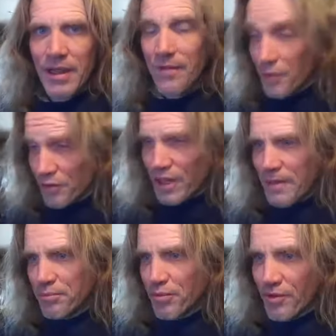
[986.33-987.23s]
If you
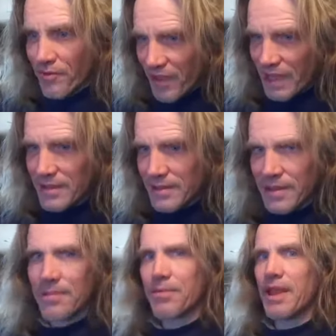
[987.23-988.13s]
can prevent
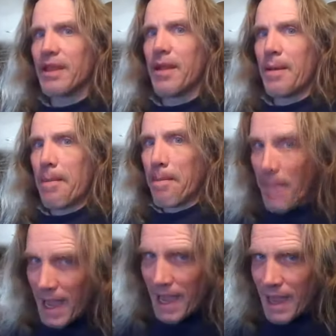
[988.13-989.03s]
something
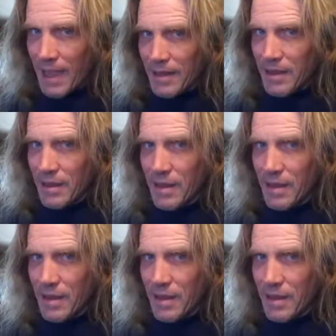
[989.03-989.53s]
bad,